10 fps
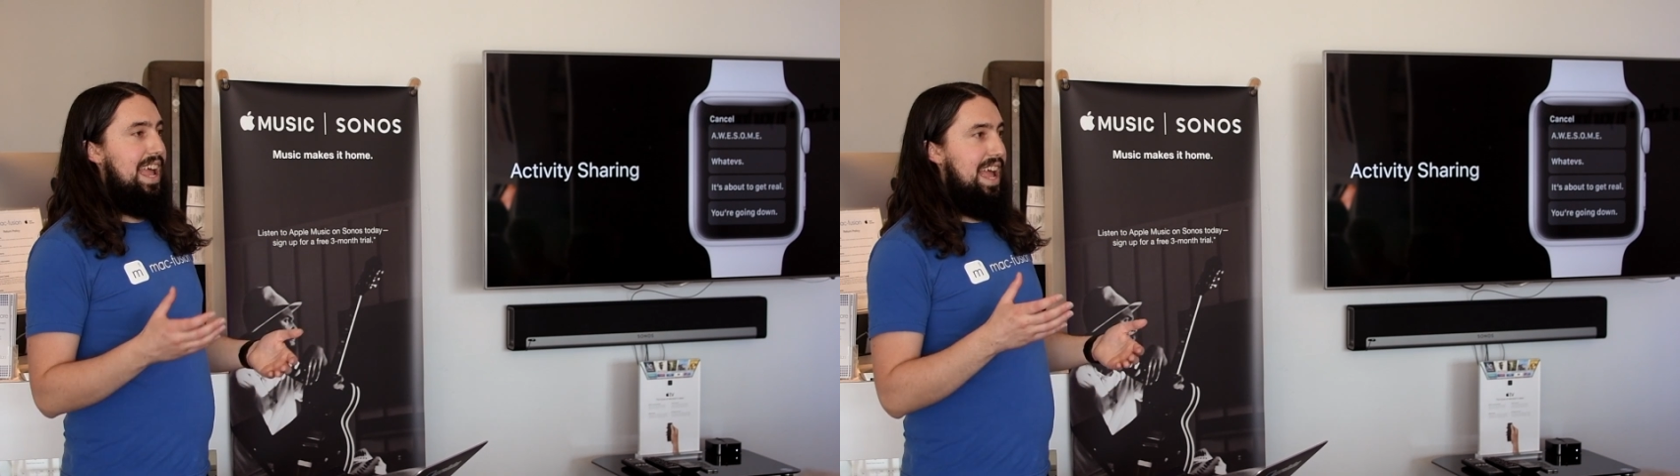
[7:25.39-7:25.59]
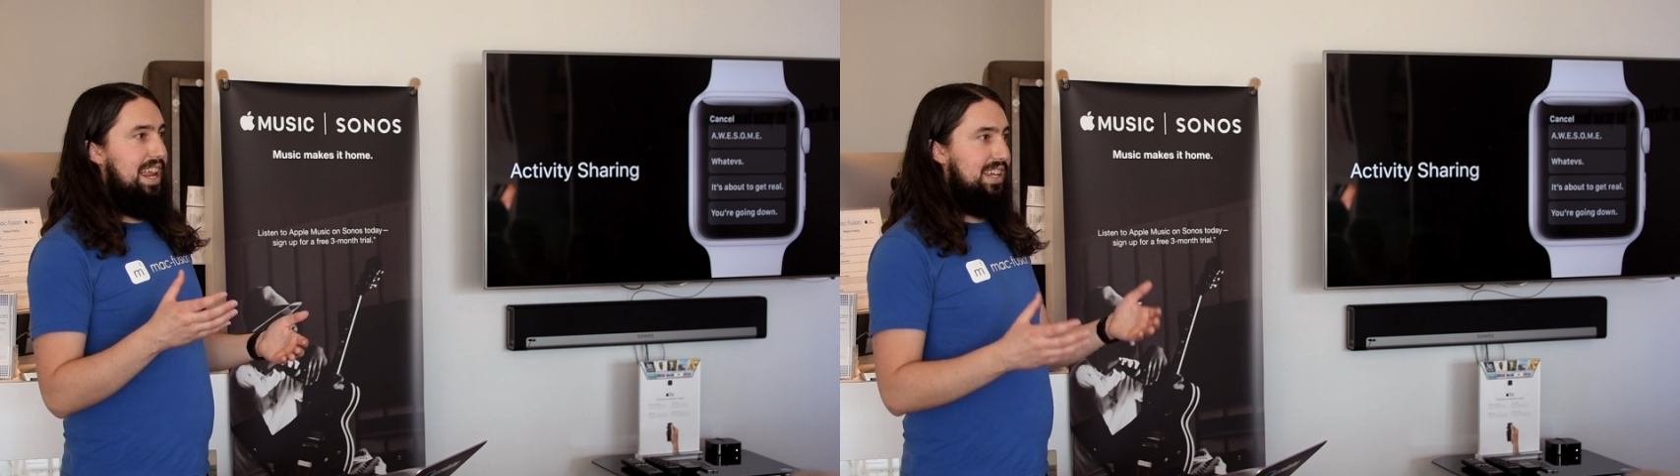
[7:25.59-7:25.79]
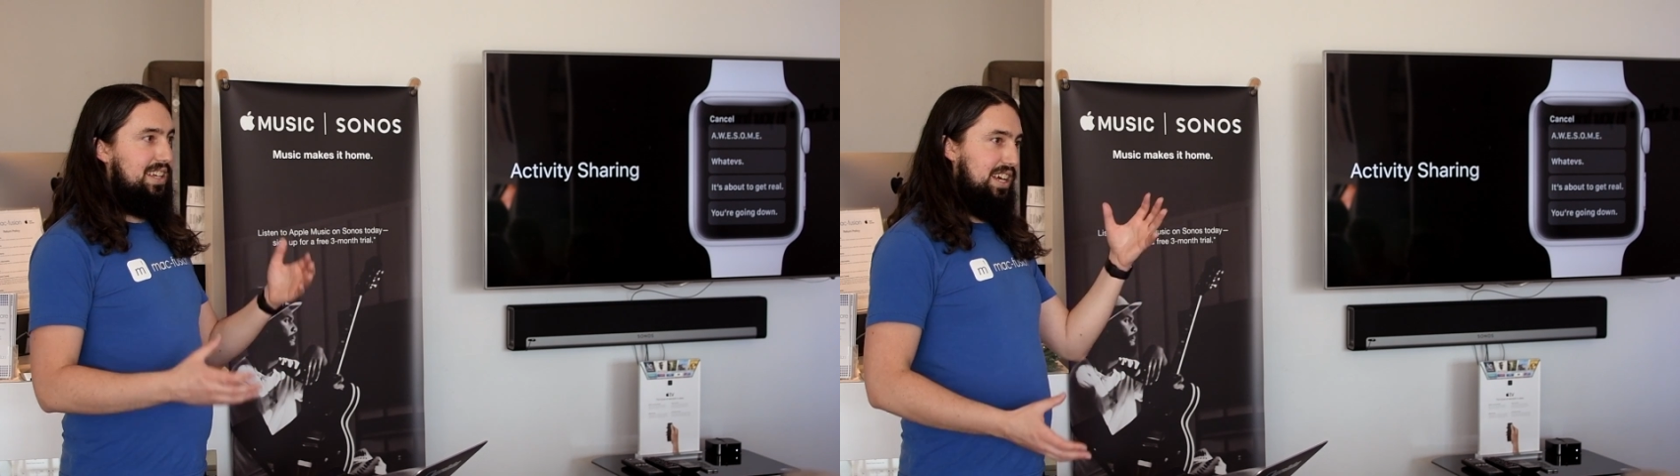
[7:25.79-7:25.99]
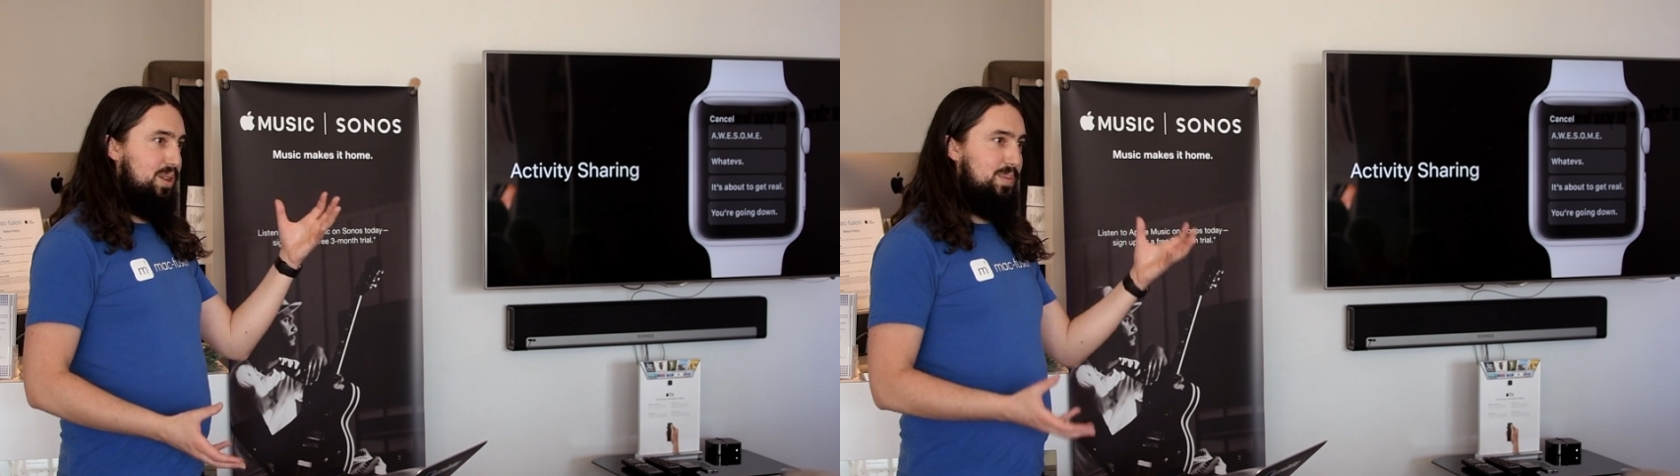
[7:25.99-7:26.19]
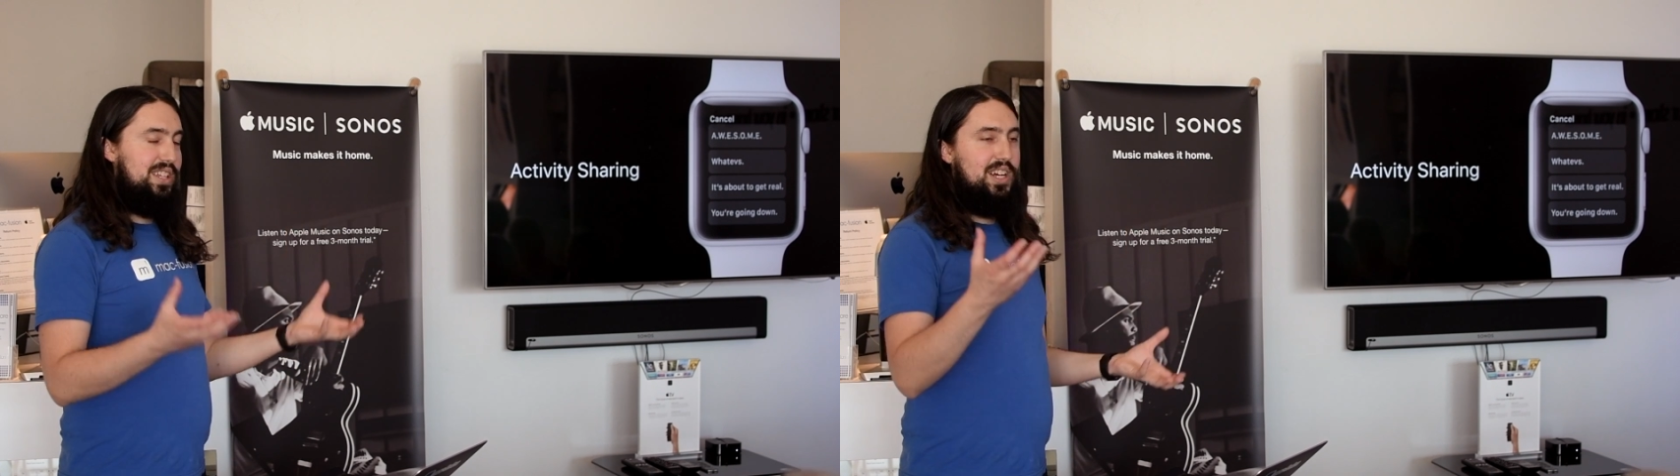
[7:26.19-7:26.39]
and it kind
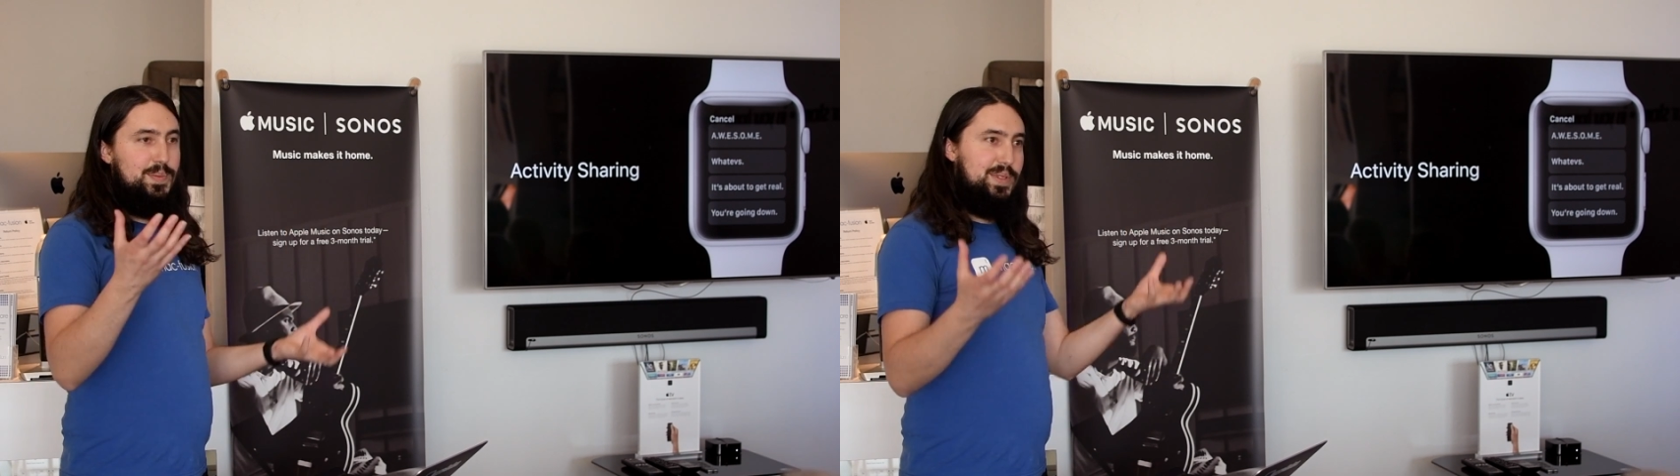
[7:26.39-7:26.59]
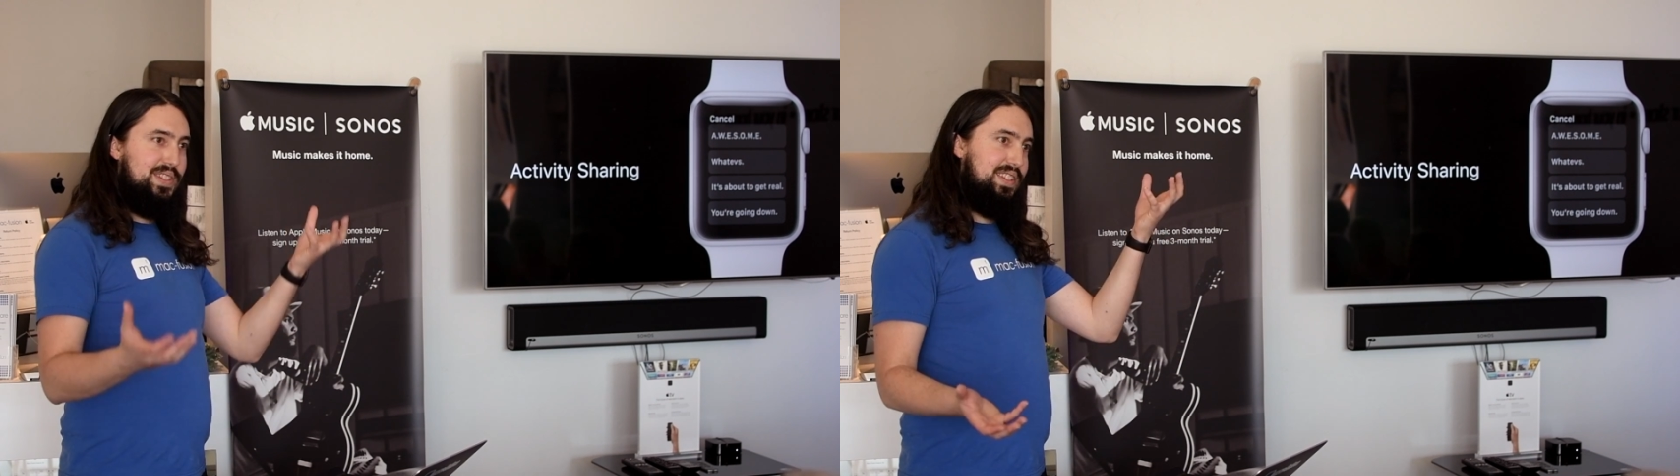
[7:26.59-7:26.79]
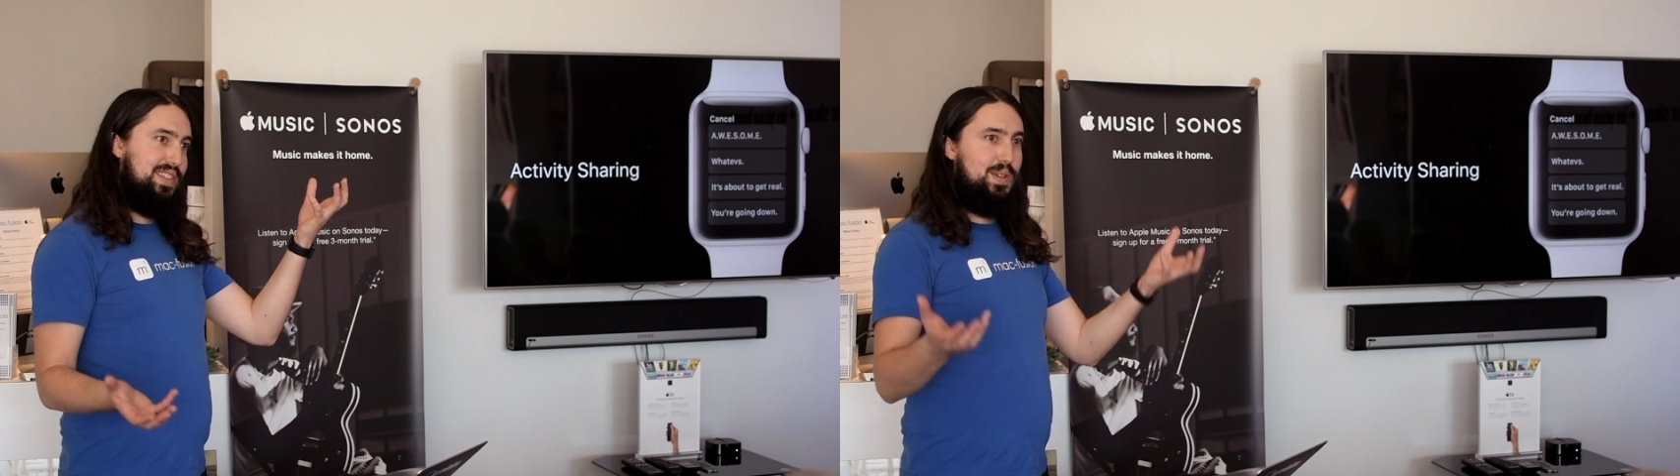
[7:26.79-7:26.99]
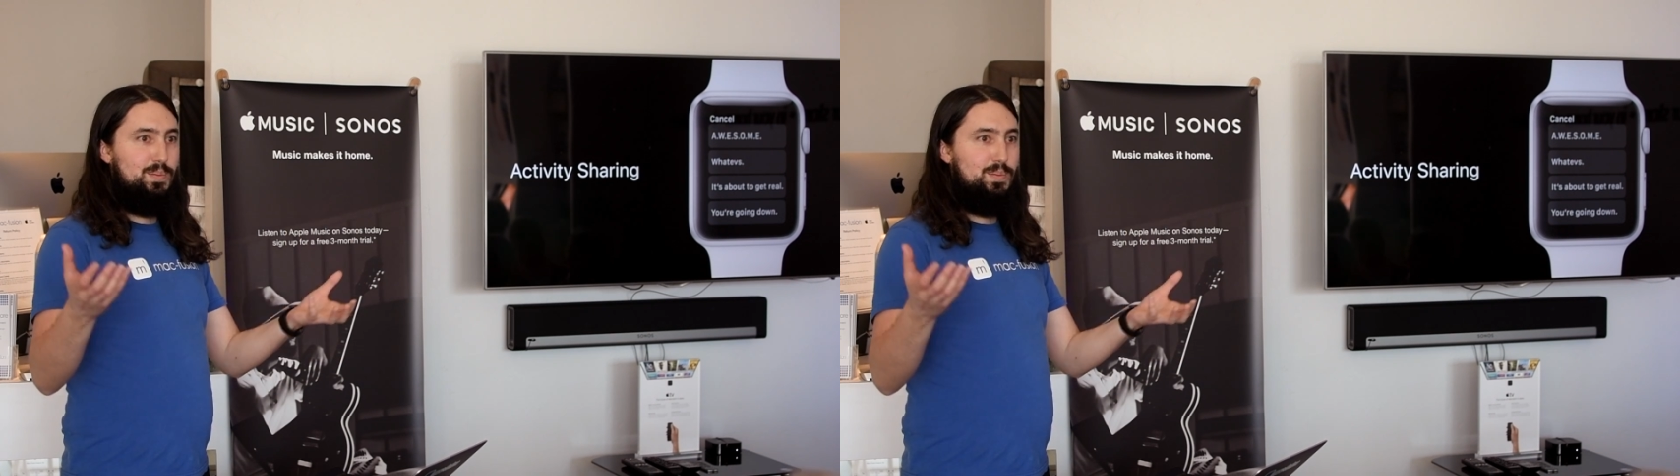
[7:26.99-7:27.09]
of becomes this